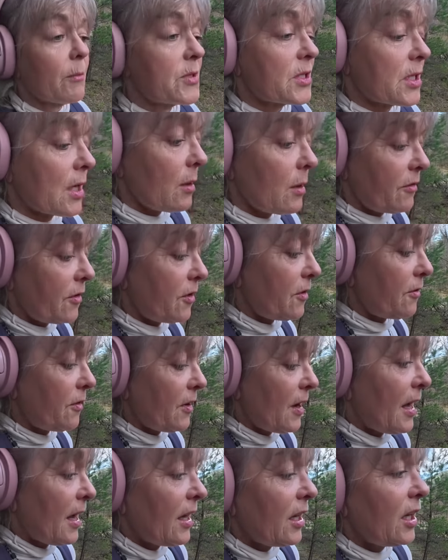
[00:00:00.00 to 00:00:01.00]
So if
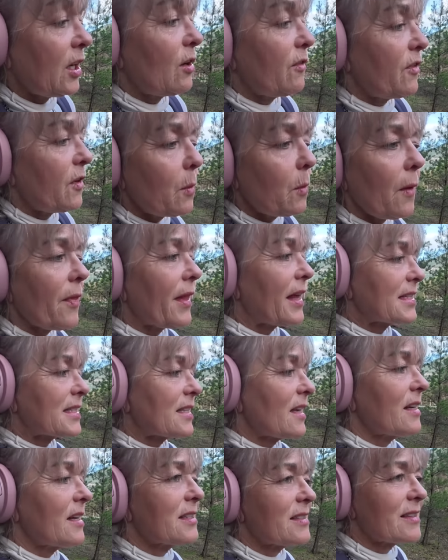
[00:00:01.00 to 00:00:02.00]
you want that
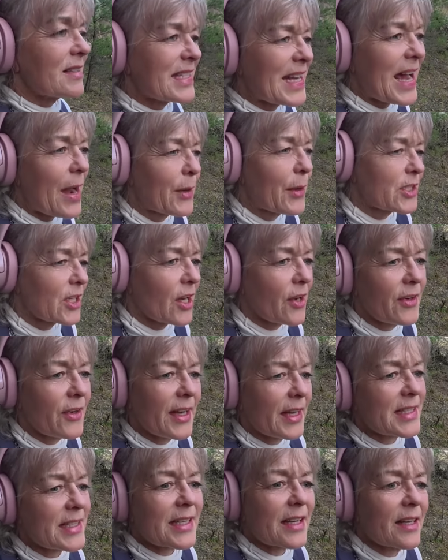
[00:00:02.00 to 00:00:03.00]
slice of sourdough and
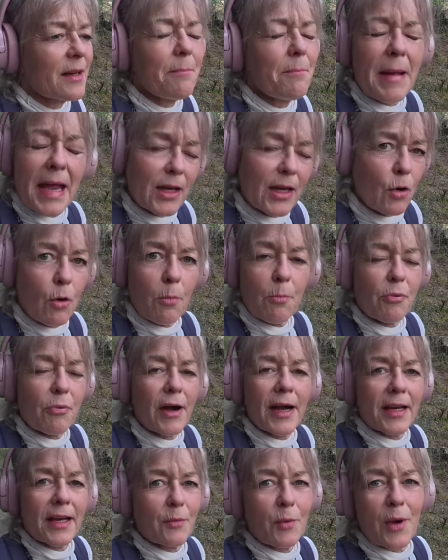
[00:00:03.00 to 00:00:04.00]
it's going to make or
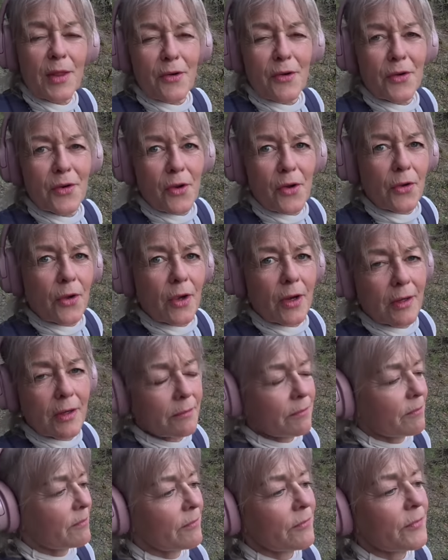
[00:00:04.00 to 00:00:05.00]
break whether or not you're going
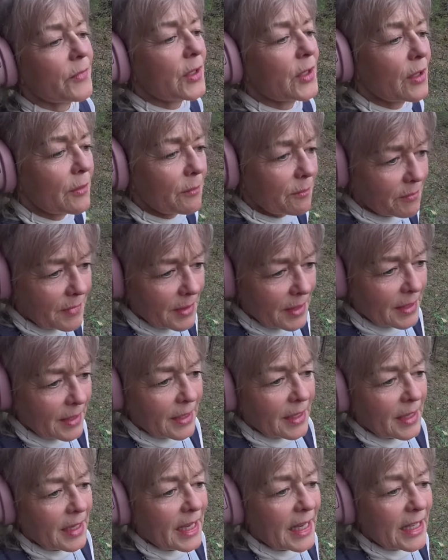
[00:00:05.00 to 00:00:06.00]
to,
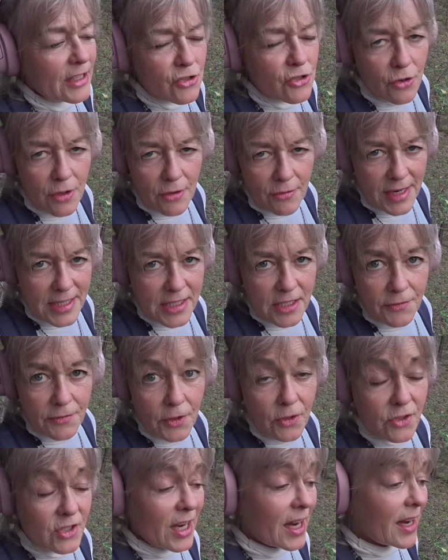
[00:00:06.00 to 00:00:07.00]
enjoy the rest of your
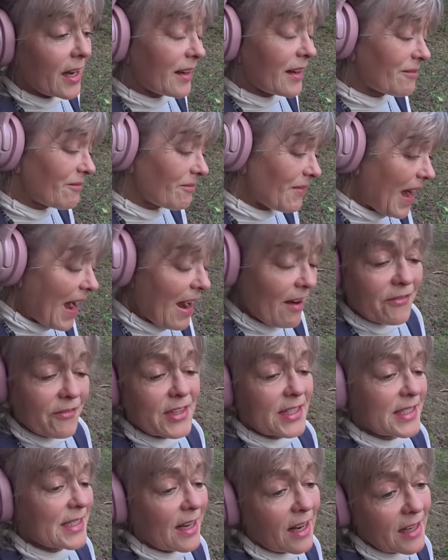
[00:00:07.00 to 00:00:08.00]
day, have the
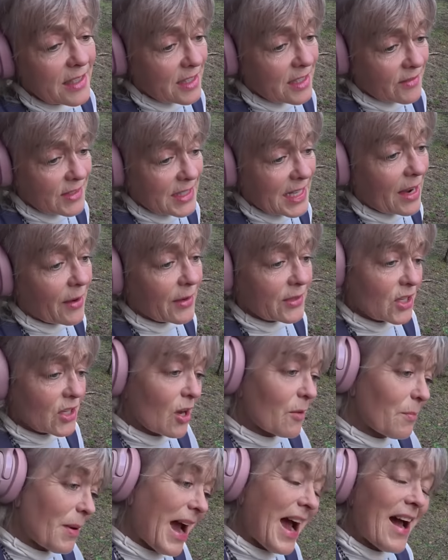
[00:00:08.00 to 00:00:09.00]
slice of sourdough,
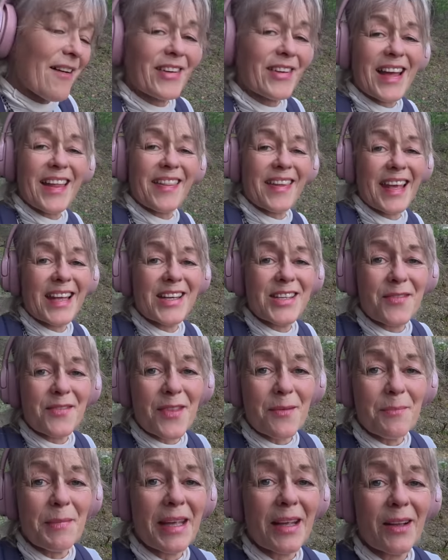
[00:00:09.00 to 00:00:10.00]
but have it at the end of the
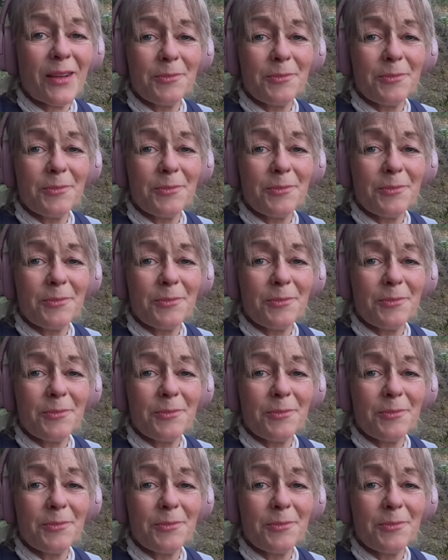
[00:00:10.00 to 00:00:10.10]
meal.